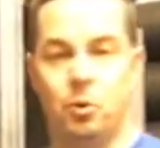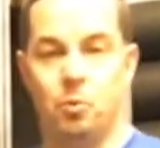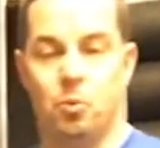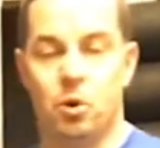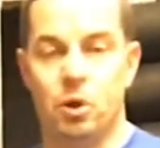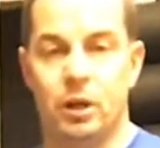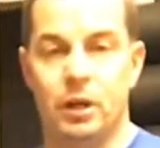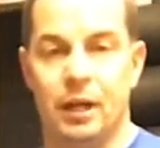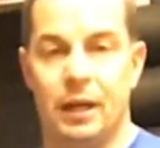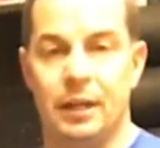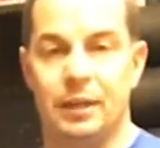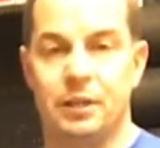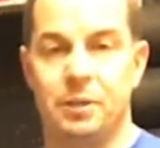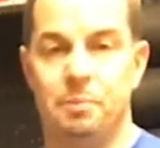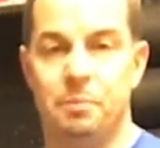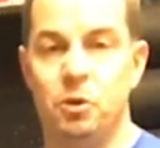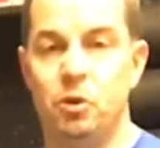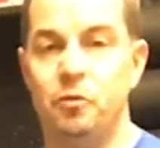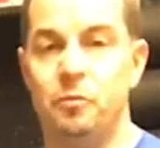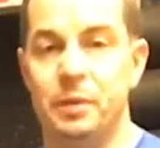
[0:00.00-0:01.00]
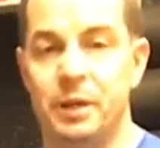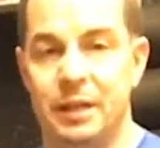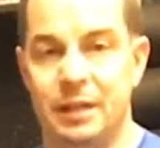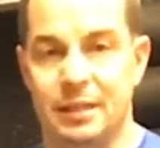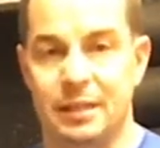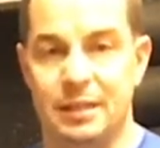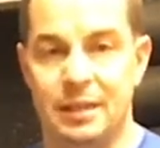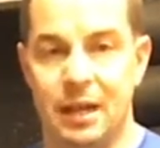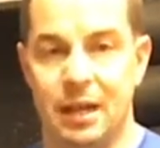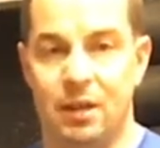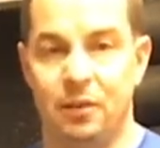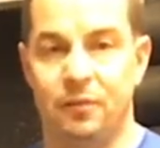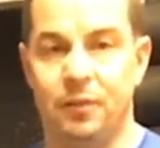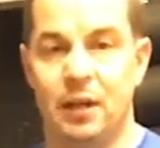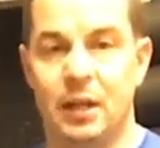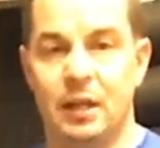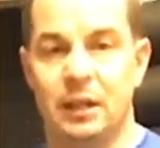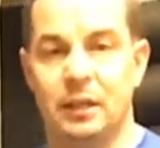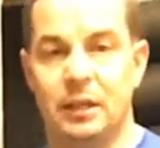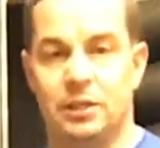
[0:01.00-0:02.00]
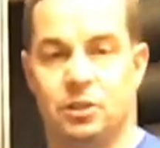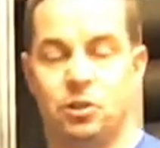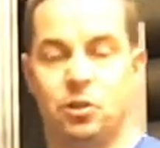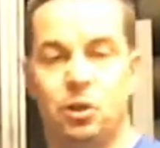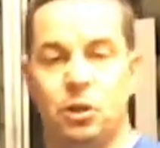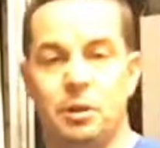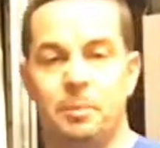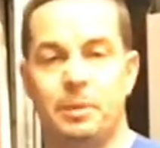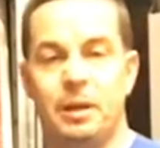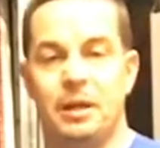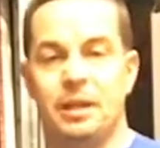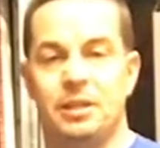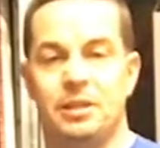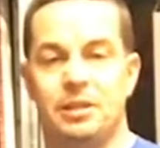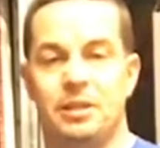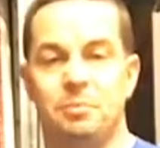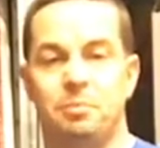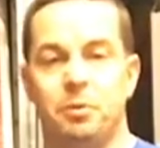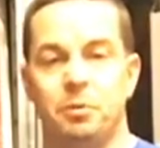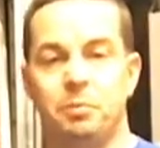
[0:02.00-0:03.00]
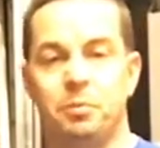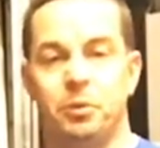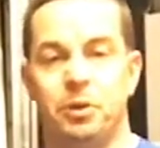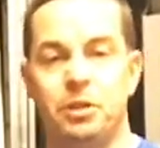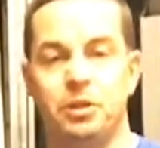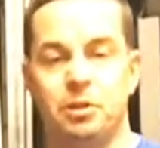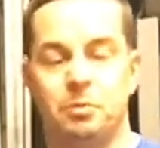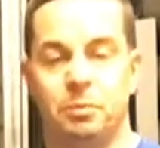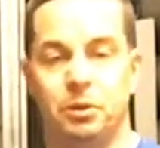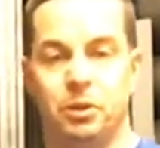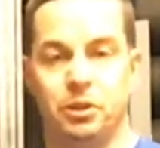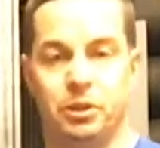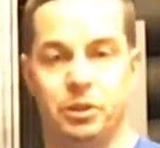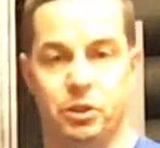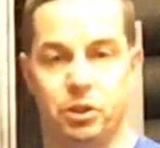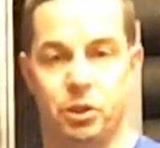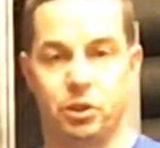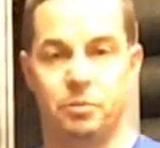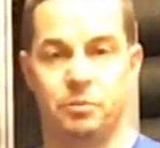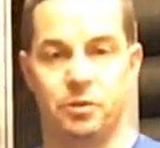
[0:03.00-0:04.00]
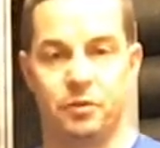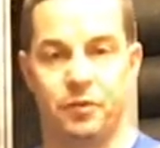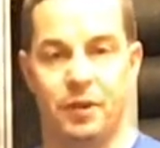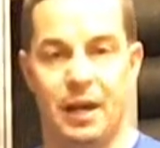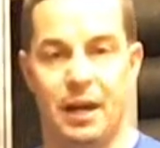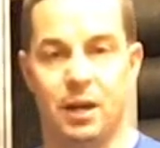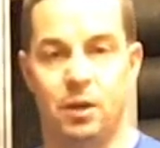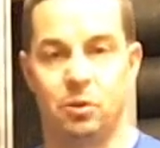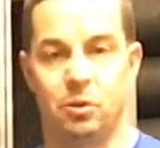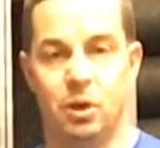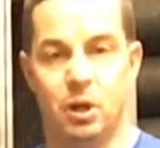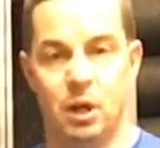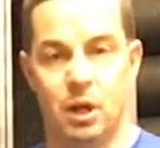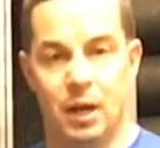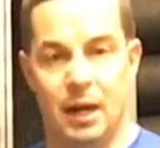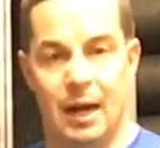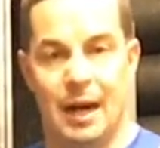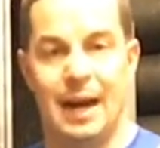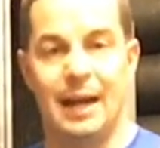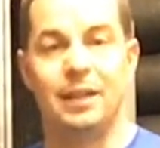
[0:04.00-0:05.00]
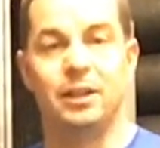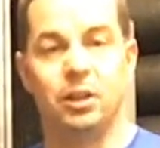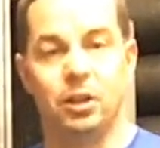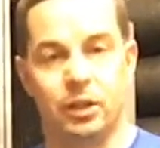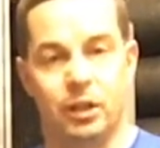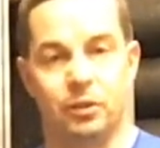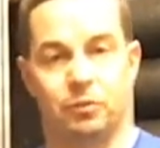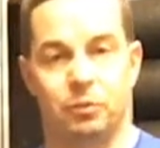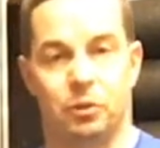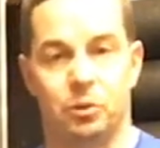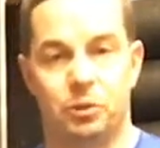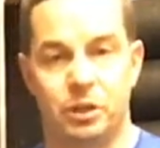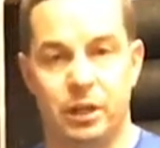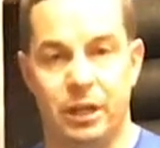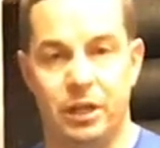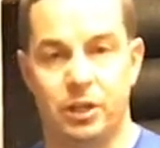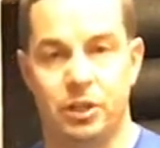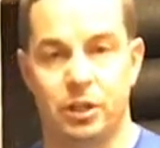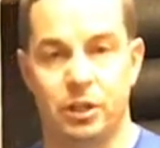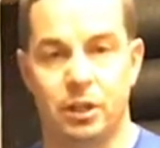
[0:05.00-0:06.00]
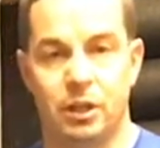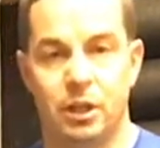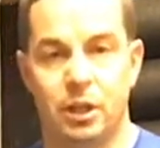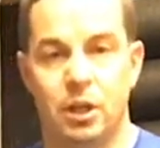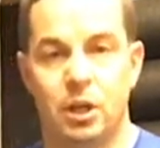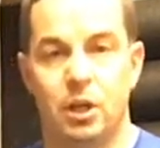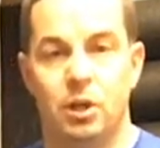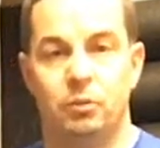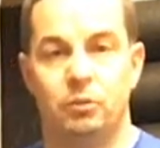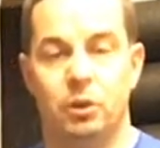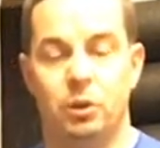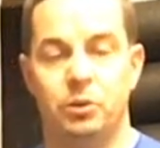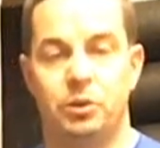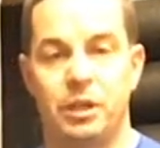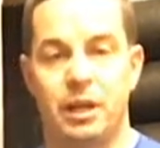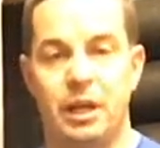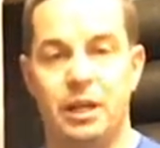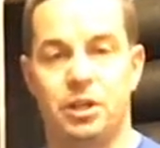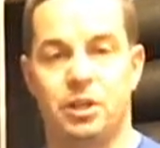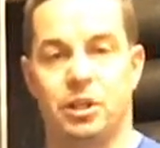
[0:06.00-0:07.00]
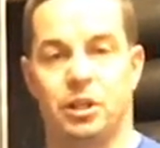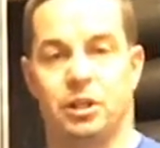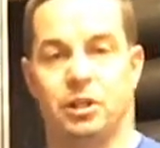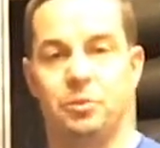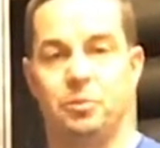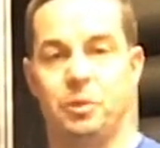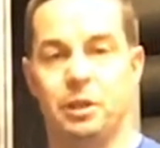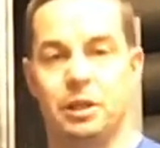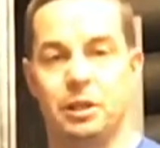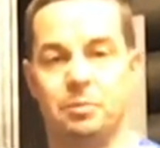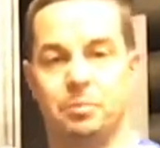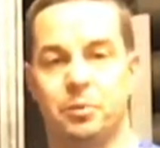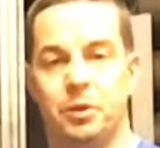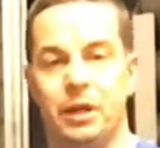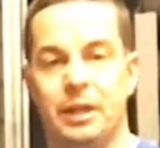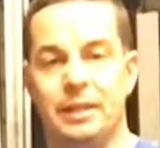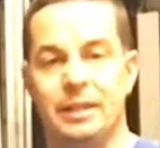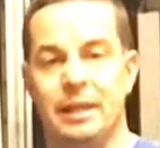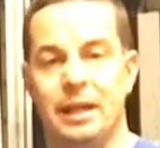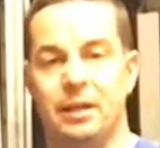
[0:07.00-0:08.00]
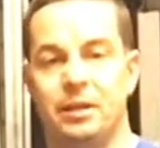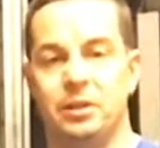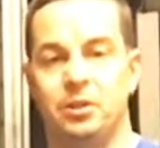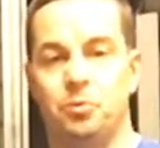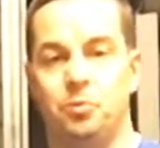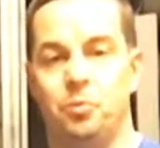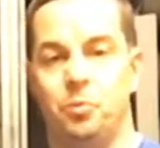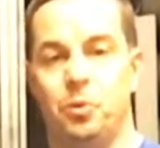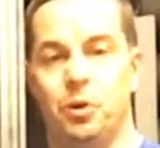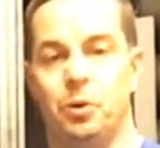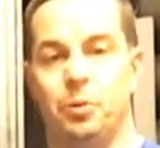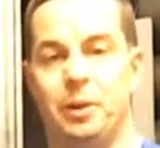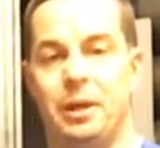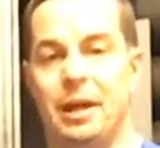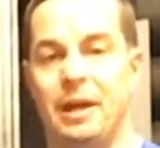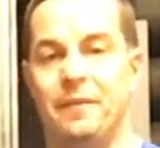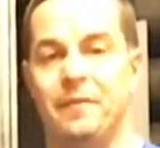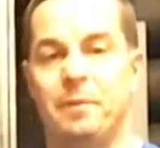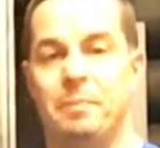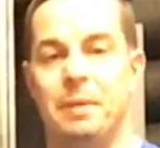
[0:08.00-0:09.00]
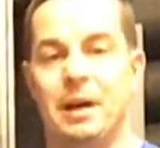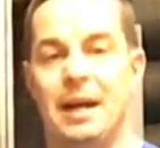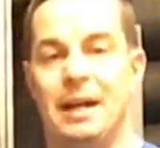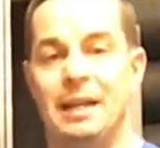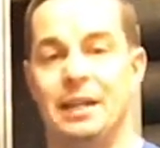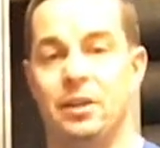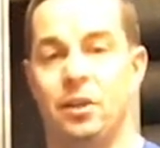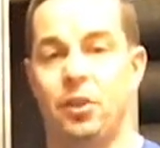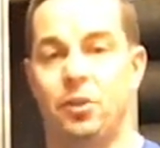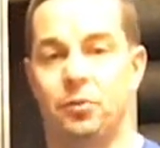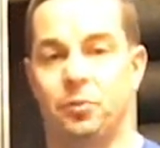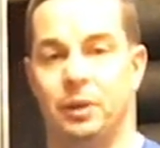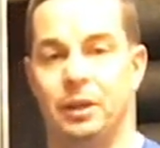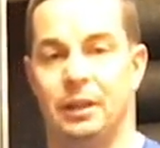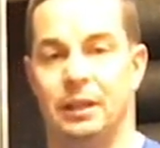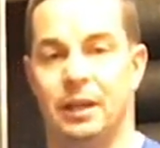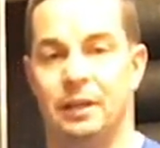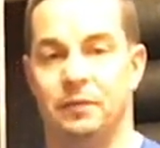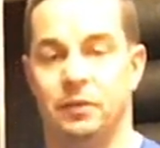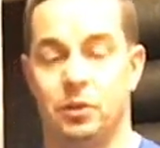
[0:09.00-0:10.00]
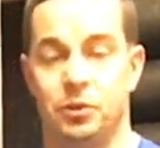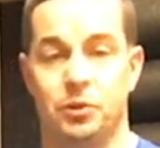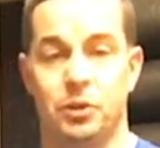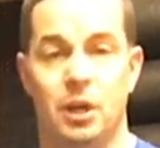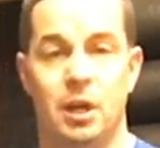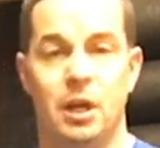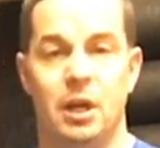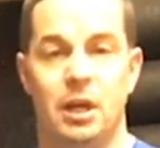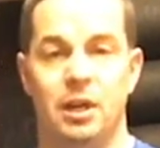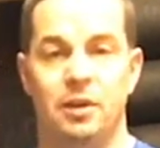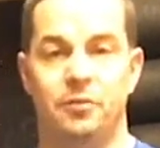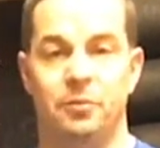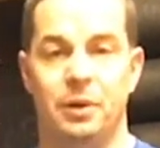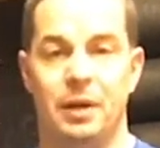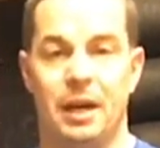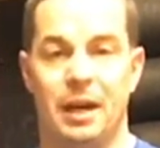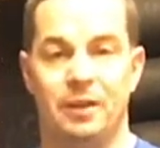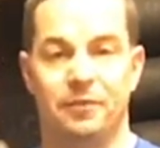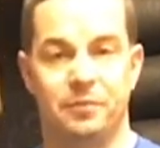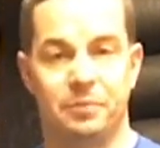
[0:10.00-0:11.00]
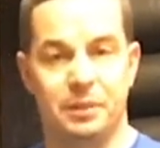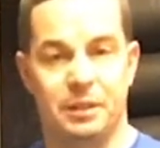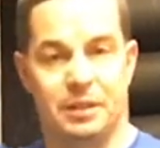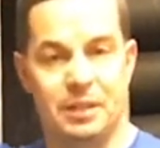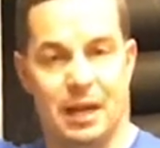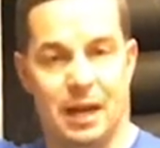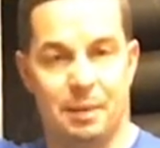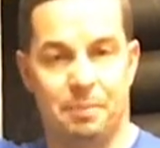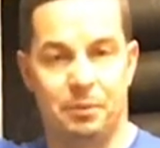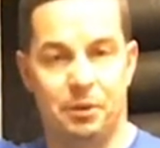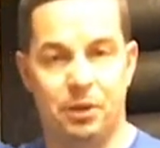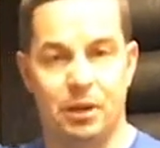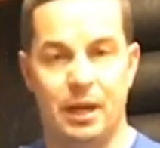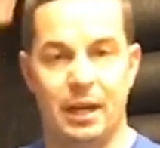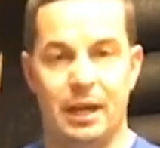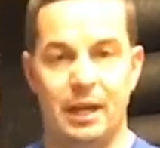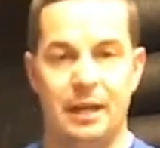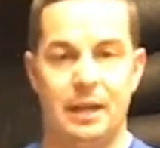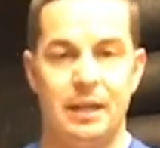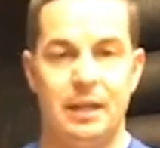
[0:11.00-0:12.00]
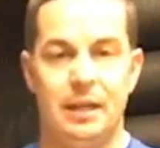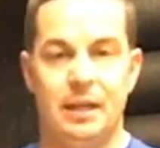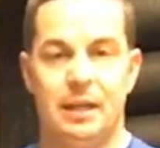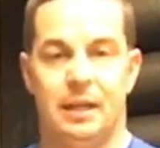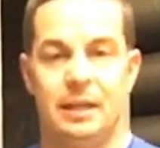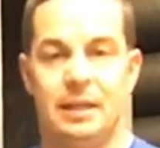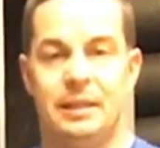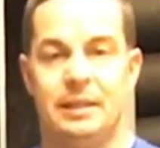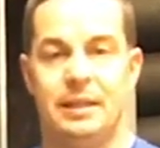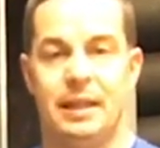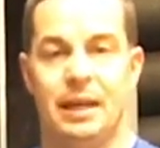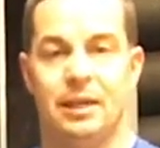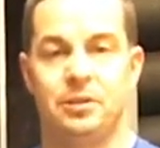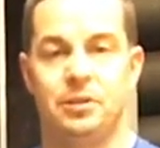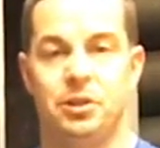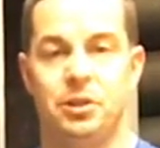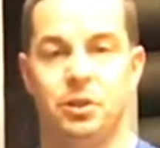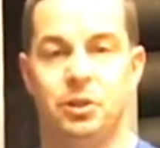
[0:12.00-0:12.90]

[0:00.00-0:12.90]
work on the movement itself, let's talk about a simple principle in terms of how I look at rotation. Rotation, we can break down in where we have the body in three levels. If we have from the top of your head down to